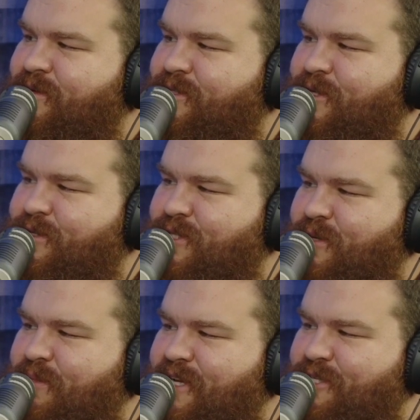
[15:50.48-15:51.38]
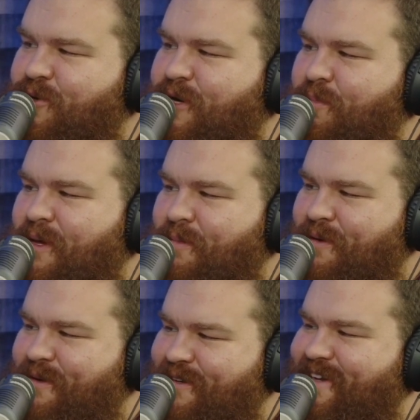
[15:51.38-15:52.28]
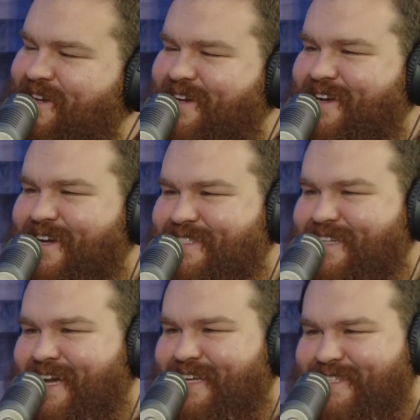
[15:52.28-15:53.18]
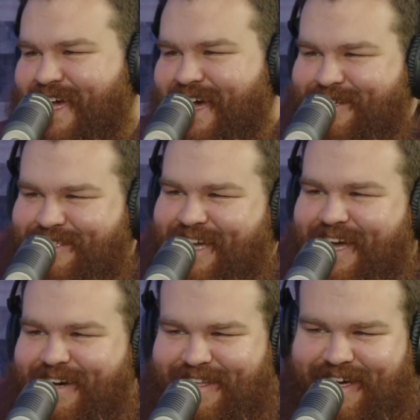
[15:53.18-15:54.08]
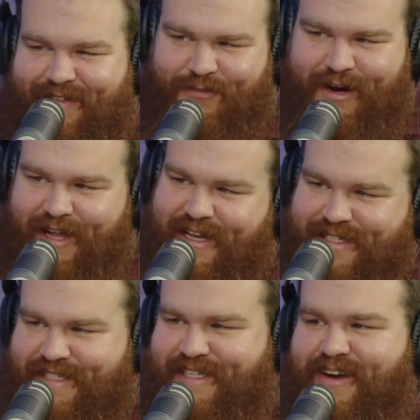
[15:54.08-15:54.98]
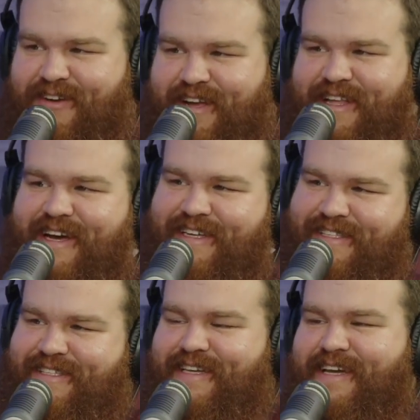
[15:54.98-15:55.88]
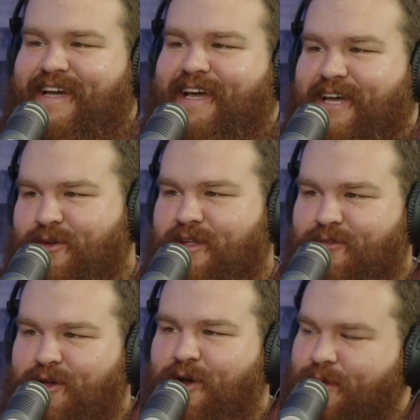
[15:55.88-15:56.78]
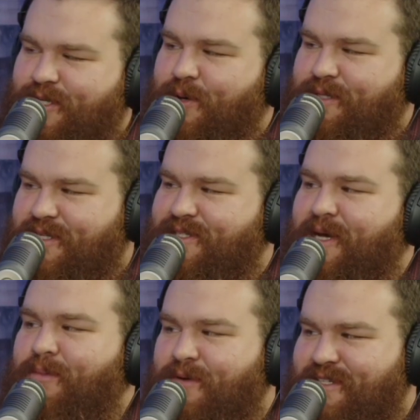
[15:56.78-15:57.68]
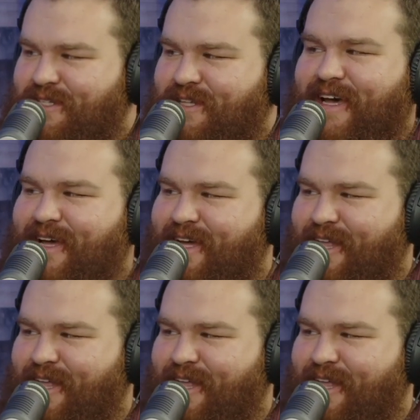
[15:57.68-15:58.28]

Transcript: There's so many drunk people in downtown on Fridays and Saturday nights. Well, you never know who's going to stumble into that